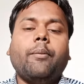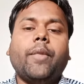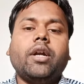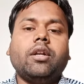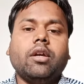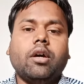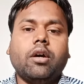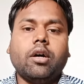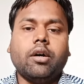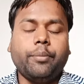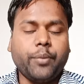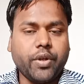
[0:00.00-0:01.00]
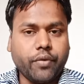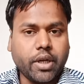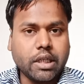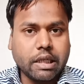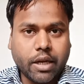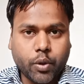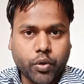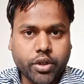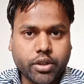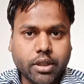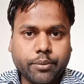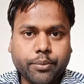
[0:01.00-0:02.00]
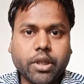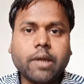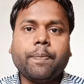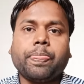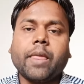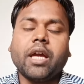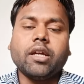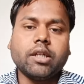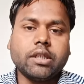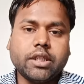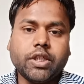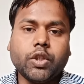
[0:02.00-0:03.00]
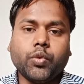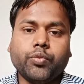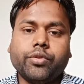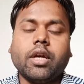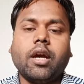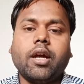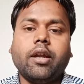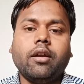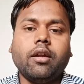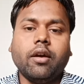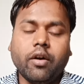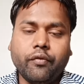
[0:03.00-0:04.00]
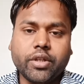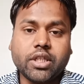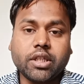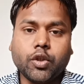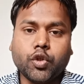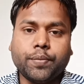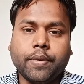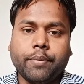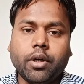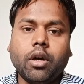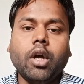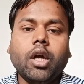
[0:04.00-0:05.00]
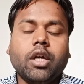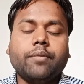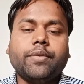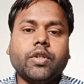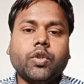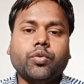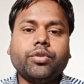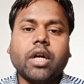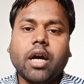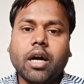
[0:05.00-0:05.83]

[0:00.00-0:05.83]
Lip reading: But if I take another example, like G News and a physical newspaper, if G News